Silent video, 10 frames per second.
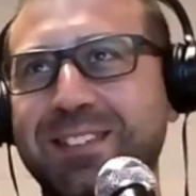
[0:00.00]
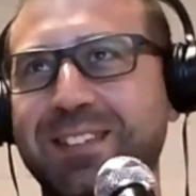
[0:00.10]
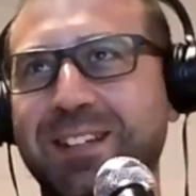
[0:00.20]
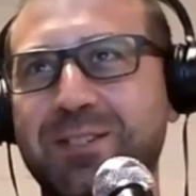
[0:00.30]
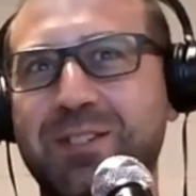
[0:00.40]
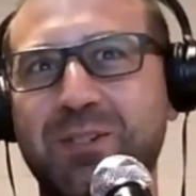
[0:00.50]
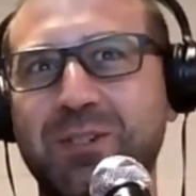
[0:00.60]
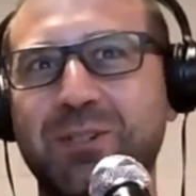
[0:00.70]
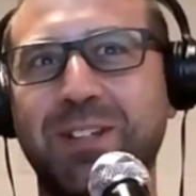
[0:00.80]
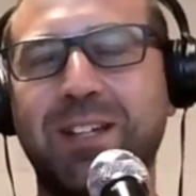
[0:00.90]
that was
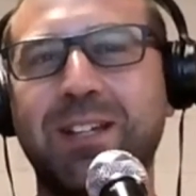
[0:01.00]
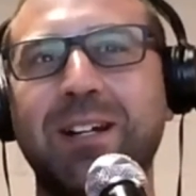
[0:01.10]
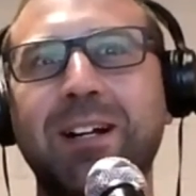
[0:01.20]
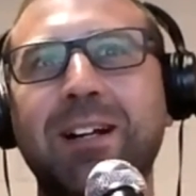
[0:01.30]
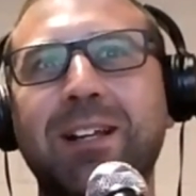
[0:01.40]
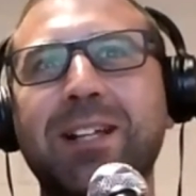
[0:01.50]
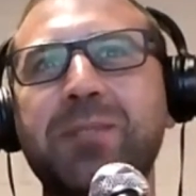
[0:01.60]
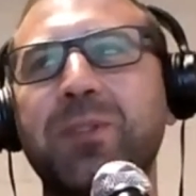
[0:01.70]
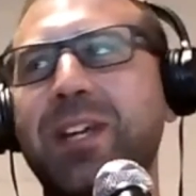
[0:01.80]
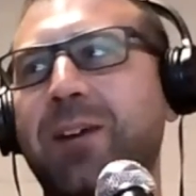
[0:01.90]
true. Like, and that's
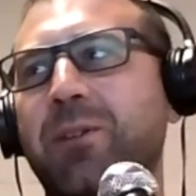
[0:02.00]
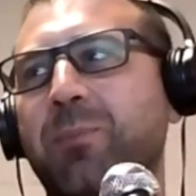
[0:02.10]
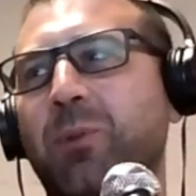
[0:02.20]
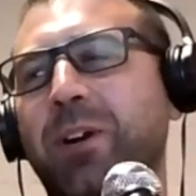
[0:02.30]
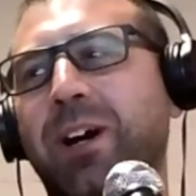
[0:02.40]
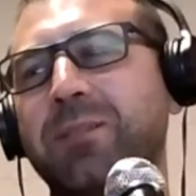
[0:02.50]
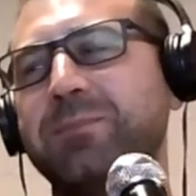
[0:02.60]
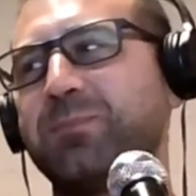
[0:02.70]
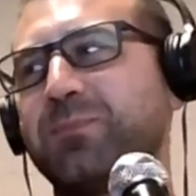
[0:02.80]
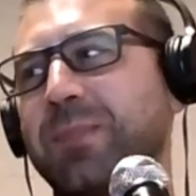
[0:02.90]
one thing I want to point out.
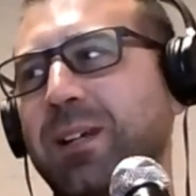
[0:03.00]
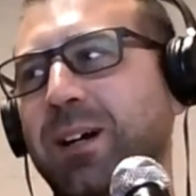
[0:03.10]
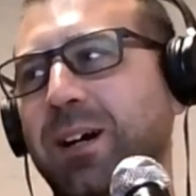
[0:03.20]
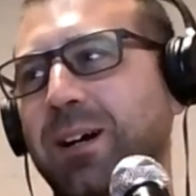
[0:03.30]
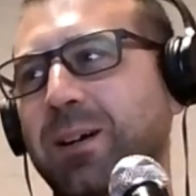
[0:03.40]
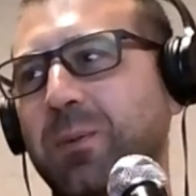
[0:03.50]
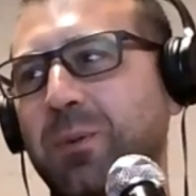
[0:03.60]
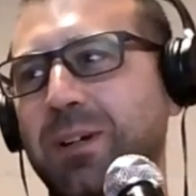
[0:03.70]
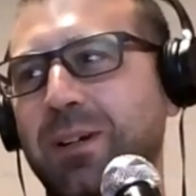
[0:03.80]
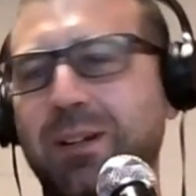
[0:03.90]
and
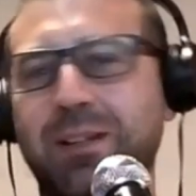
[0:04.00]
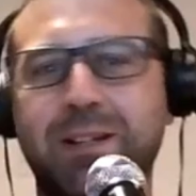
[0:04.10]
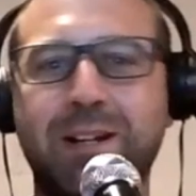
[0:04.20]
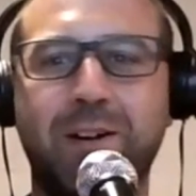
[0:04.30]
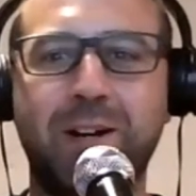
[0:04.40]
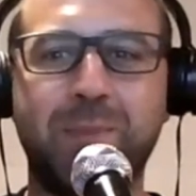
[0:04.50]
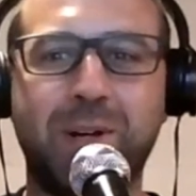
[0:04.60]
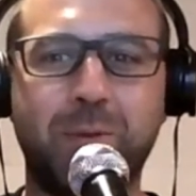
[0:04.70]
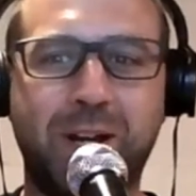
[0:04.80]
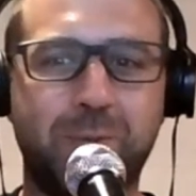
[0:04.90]
then I'll end my
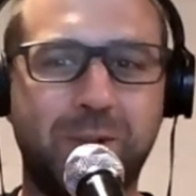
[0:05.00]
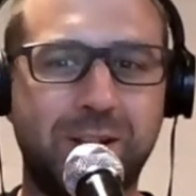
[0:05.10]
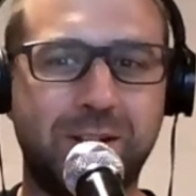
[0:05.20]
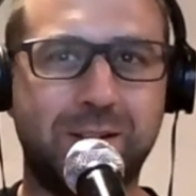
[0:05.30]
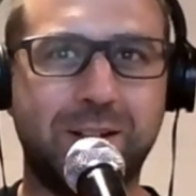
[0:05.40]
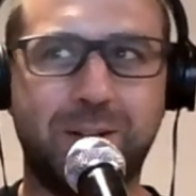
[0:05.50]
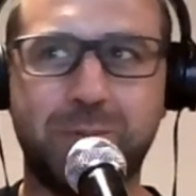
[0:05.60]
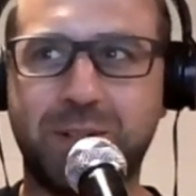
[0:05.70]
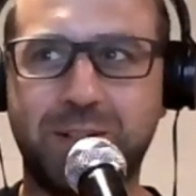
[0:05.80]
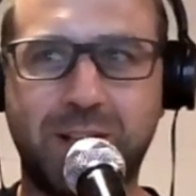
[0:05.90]
rant and we can get on
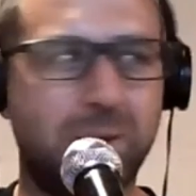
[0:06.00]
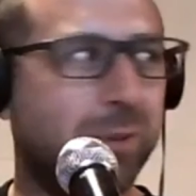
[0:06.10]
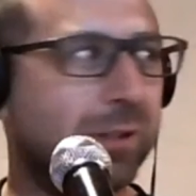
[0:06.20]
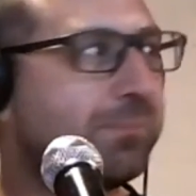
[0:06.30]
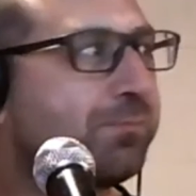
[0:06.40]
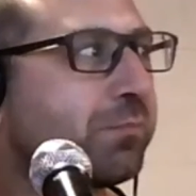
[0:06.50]
with our day, but